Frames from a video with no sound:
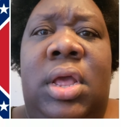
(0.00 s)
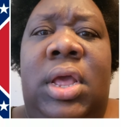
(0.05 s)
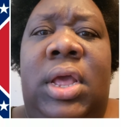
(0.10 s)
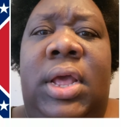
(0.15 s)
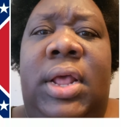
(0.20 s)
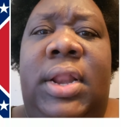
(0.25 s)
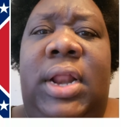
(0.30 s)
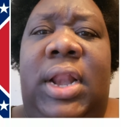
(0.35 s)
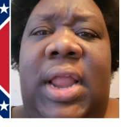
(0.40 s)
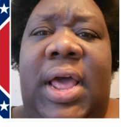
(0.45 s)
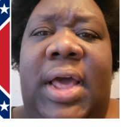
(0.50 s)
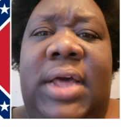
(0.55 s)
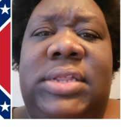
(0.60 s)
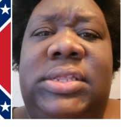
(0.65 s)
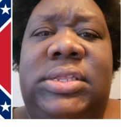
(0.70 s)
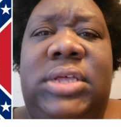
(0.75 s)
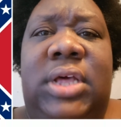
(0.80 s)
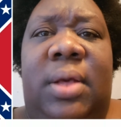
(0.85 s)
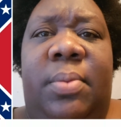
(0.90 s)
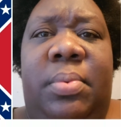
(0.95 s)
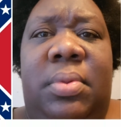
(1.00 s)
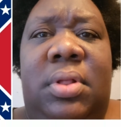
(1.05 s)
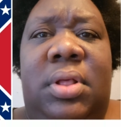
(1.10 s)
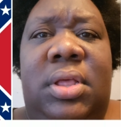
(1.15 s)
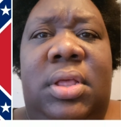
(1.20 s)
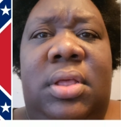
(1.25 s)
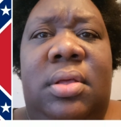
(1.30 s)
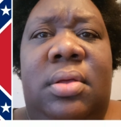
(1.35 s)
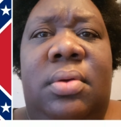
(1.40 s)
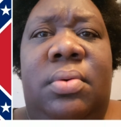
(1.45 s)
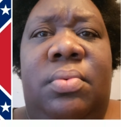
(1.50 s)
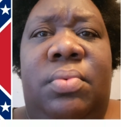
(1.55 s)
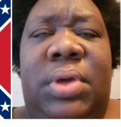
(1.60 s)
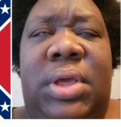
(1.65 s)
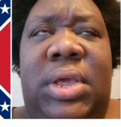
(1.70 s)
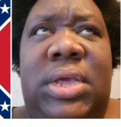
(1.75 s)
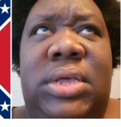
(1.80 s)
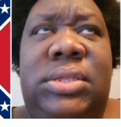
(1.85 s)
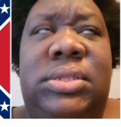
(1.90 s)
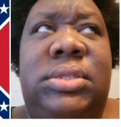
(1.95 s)
in the last couple of
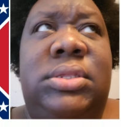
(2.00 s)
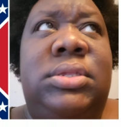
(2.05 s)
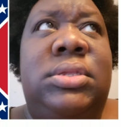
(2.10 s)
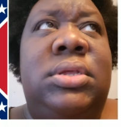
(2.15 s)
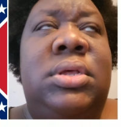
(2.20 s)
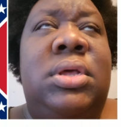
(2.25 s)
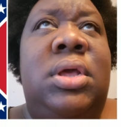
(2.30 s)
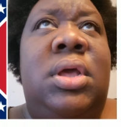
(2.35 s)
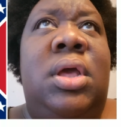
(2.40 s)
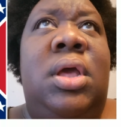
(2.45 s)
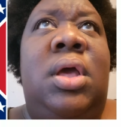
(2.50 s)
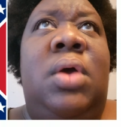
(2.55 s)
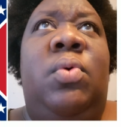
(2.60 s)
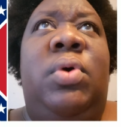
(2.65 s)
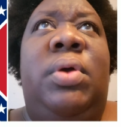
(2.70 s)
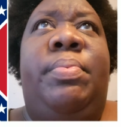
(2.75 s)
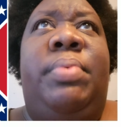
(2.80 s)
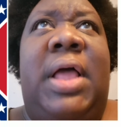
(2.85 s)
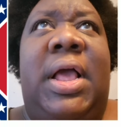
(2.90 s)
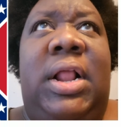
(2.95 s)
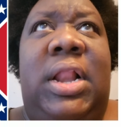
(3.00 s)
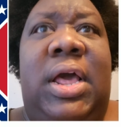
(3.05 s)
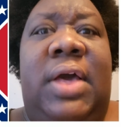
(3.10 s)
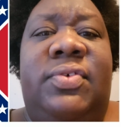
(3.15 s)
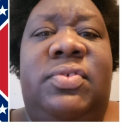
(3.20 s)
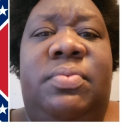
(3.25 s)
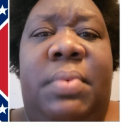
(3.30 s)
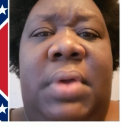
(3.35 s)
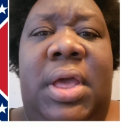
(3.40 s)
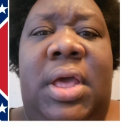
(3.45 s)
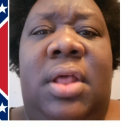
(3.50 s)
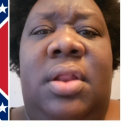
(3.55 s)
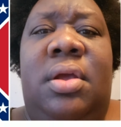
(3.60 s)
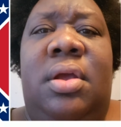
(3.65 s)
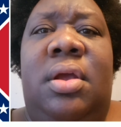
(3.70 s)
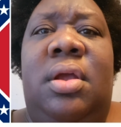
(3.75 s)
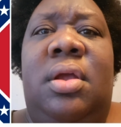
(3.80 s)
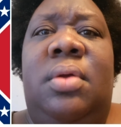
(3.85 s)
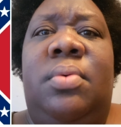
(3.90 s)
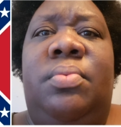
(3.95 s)
weeks with Black Lives
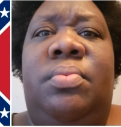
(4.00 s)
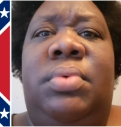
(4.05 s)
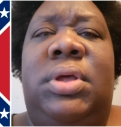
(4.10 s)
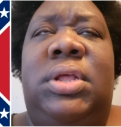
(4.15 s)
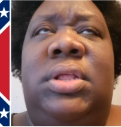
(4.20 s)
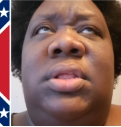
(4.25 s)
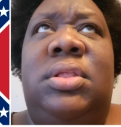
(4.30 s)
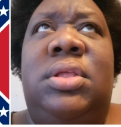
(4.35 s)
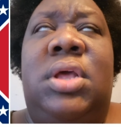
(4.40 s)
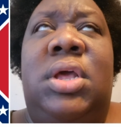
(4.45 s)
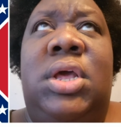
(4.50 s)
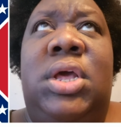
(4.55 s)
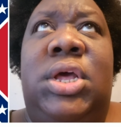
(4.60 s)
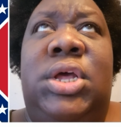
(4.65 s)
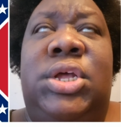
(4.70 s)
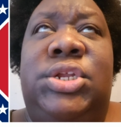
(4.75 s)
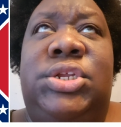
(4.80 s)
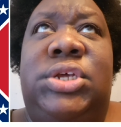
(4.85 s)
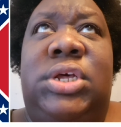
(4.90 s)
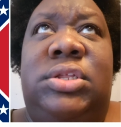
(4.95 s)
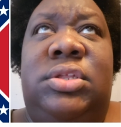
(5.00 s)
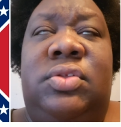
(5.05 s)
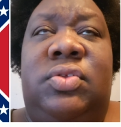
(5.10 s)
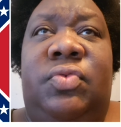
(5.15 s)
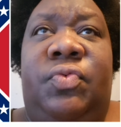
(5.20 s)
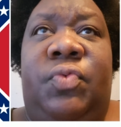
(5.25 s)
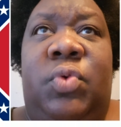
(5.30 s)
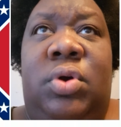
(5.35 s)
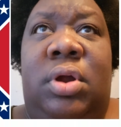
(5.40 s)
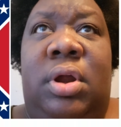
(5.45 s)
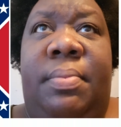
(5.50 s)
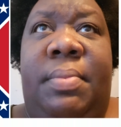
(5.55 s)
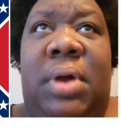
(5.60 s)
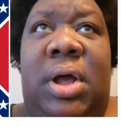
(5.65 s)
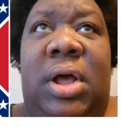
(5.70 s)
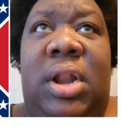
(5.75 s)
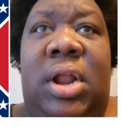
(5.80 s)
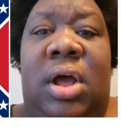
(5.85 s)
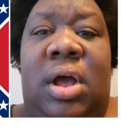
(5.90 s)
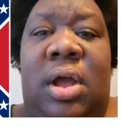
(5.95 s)
Matter, with justice for
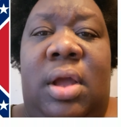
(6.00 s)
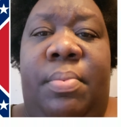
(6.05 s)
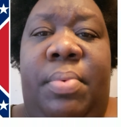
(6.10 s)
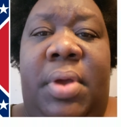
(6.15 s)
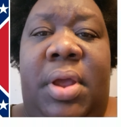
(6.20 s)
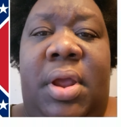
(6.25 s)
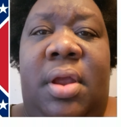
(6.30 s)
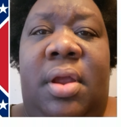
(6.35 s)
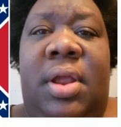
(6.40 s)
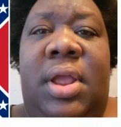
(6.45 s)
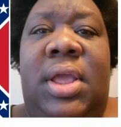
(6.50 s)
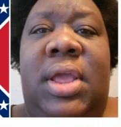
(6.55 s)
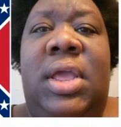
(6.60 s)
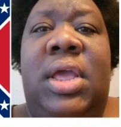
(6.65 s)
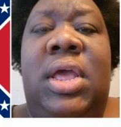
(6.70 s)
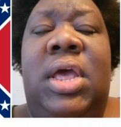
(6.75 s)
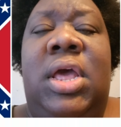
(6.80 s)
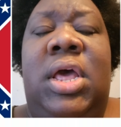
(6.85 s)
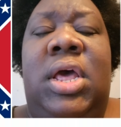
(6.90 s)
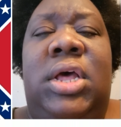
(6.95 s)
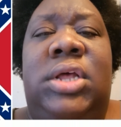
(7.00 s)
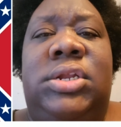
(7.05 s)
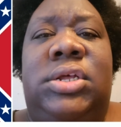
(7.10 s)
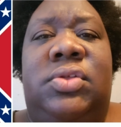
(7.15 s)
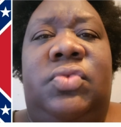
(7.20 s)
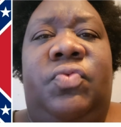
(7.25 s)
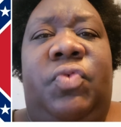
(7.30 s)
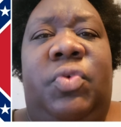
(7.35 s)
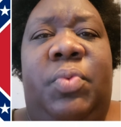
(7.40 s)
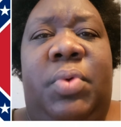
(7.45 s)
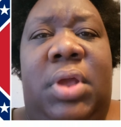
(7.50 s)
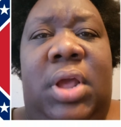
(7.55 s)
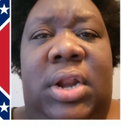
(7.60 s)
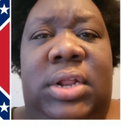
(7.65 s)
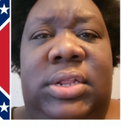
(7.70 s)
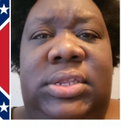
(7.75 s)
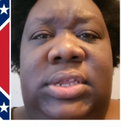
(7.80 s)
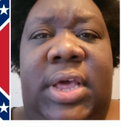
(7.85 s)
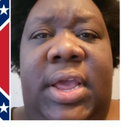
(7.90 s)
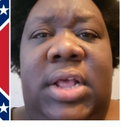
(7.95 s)
Ahmaud Arbery, justice for
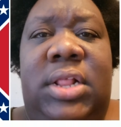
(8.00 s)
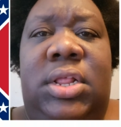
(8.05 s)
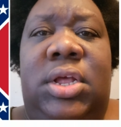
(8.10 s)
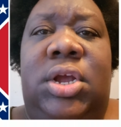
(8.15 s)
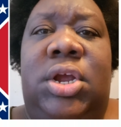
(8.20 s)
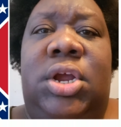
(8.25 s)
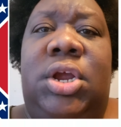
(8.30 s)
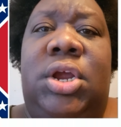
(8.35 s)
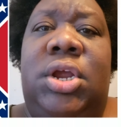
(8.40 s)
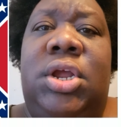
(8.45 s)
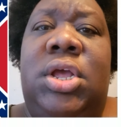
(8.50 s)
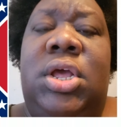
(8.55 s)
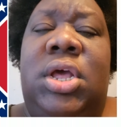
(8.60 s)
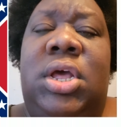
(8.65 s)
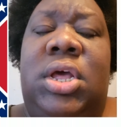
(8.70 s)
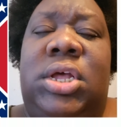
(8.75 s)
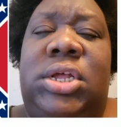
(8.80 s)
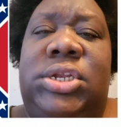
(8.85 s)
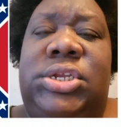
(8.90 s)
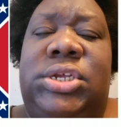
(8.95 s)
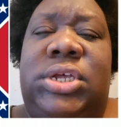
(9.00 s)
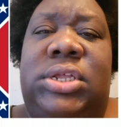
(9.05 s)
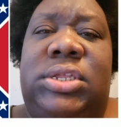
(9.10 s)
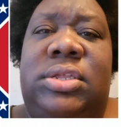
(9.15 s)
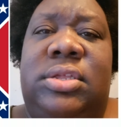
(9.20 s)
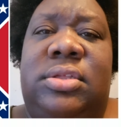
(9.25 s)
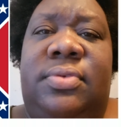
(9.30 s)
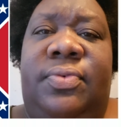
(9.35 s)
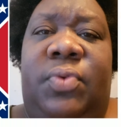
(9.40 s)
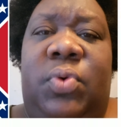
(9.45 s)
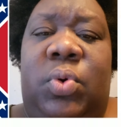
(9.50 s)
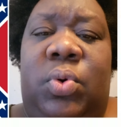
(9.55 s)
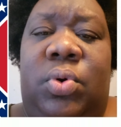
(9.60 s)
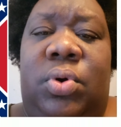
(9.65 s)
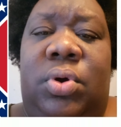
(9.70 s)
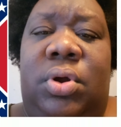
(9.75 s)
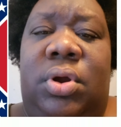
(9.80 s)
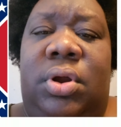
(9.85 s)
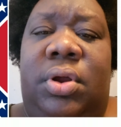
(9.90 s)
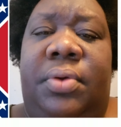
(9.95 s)
Breonna Taylor, justice
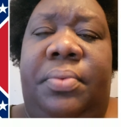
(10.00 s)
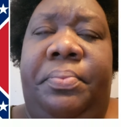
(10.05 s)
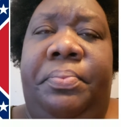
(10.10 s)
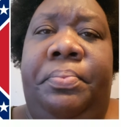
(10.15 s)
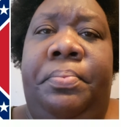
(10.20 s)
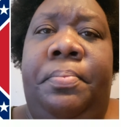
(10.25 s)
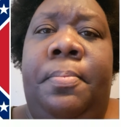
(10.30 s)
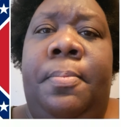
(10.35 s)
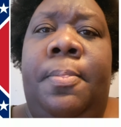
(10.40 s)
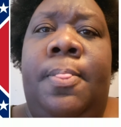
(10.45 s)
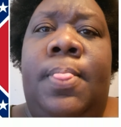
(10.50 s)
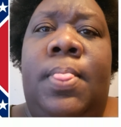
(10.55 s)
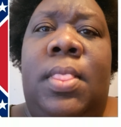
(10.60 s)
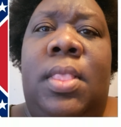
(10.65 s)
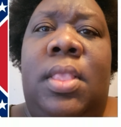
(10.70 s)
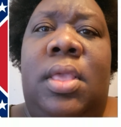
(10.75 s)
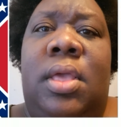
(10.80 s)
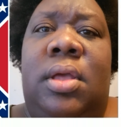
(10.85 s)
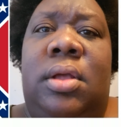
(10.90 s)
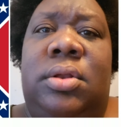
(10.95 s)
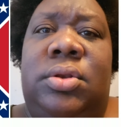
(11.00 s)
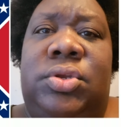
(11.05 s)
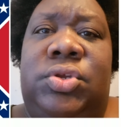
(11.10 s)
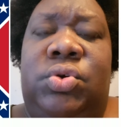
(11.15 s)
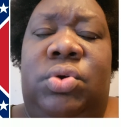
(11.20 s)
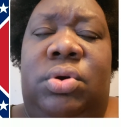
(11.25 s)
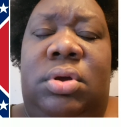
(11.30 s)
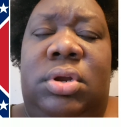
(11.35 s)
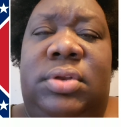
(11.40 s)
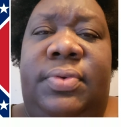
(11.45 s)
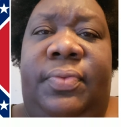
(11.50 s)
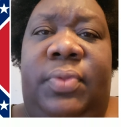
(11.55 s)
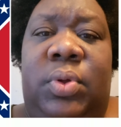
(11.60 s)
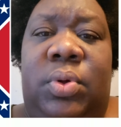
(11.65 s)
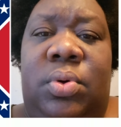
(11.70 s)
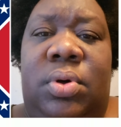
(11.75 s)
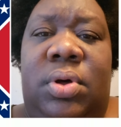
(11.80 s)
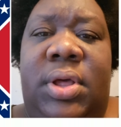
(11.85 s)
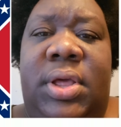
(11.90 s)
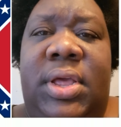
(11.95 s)
for George
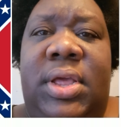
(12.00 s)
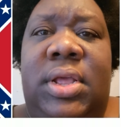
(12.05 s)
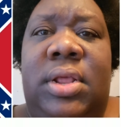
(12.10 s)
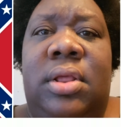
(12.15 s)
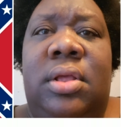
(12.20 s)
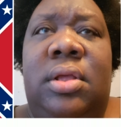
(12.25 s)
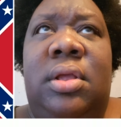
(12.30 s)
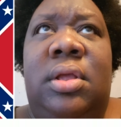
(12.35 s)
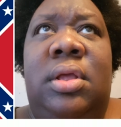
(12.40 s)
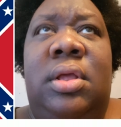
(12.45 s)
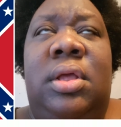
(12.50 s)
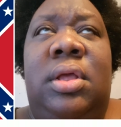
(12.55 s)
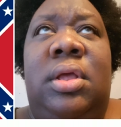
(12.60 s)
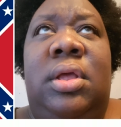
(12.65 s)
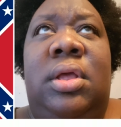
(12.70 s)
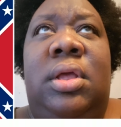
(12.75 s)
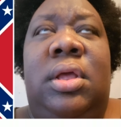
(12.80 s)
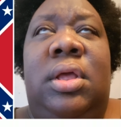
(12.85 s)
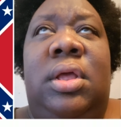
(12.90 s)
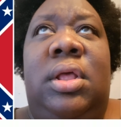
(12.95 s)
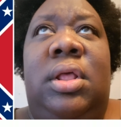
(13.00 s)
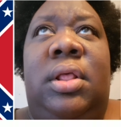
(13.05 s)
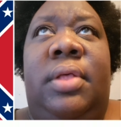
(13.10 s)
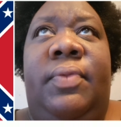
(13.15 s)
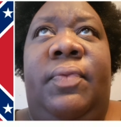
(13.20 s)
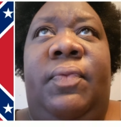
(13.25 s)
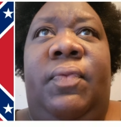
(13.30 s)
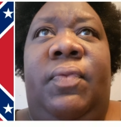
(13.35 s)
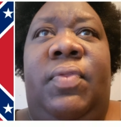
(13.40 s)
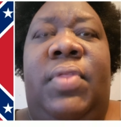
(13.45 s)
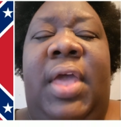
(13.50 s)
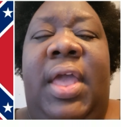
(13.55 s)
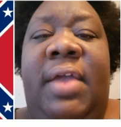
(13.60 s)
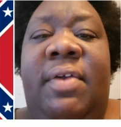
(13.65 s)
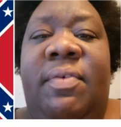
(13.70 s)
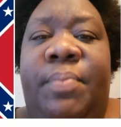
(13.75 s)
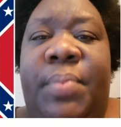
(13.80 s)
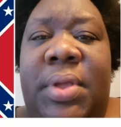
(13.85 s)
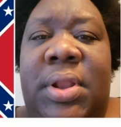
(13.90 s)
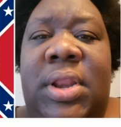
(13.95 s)
Floyd.
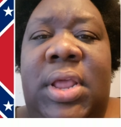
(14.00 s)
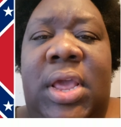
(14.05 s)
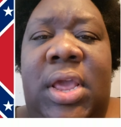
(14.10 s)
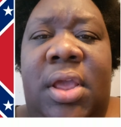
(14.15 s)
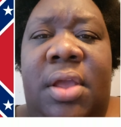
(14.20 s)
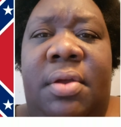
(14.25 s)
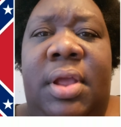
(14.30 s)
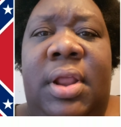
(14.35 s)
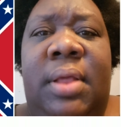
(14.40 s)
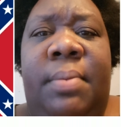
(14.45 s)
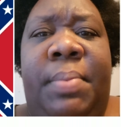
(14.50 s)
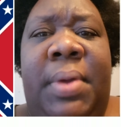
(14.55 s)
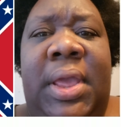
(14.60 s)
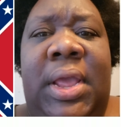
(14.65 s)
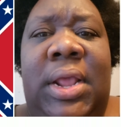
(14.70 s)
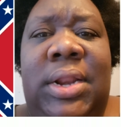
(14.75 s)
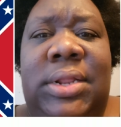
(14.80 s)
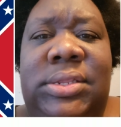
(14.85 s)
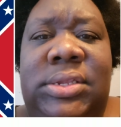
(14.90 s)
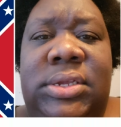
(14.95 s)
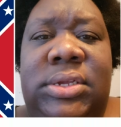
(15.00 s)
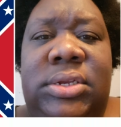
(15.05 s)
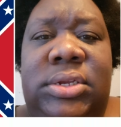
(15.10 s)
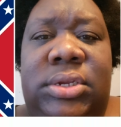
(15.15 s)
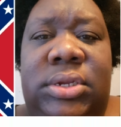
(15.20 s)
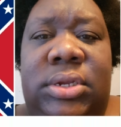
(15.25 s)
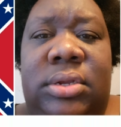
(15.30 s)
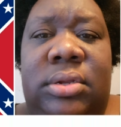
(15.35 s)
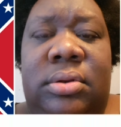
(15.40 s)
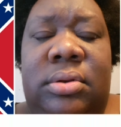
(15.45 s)
They've been hearing and paying attention.